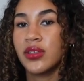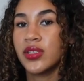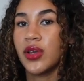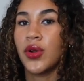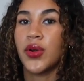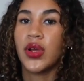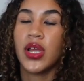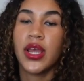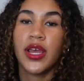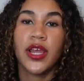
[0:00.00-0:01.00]
So
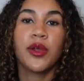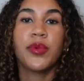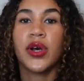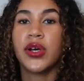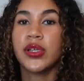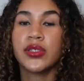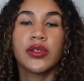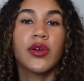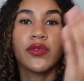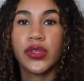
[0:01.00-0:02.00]
AirPods
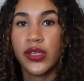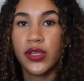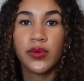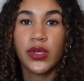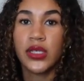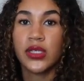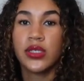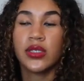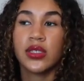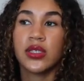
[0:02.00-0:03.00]
or over-the-ear
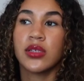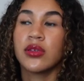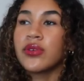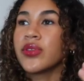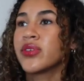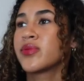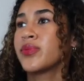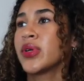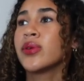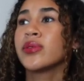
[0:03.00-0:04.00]
ones, or there's
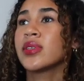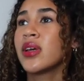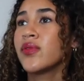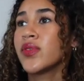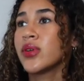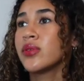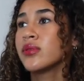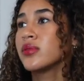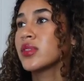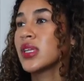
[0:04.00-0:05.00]
Bose
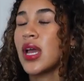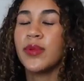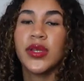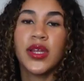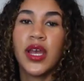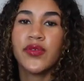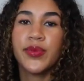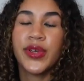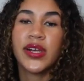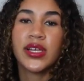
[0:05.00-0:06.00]
headphones. I mean, every
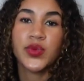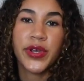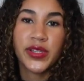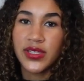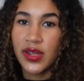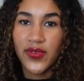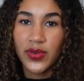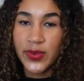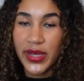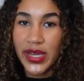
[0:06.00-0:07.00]
brand has wireless
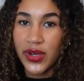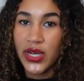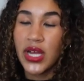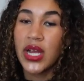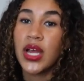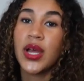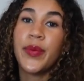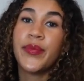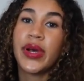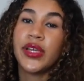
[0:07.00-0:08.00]
headphones by now,
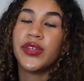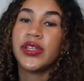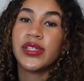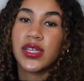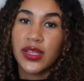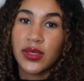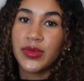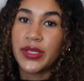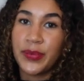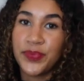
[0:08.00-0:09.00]
but you need to get
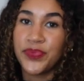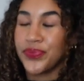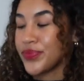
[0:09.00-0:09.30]
them some.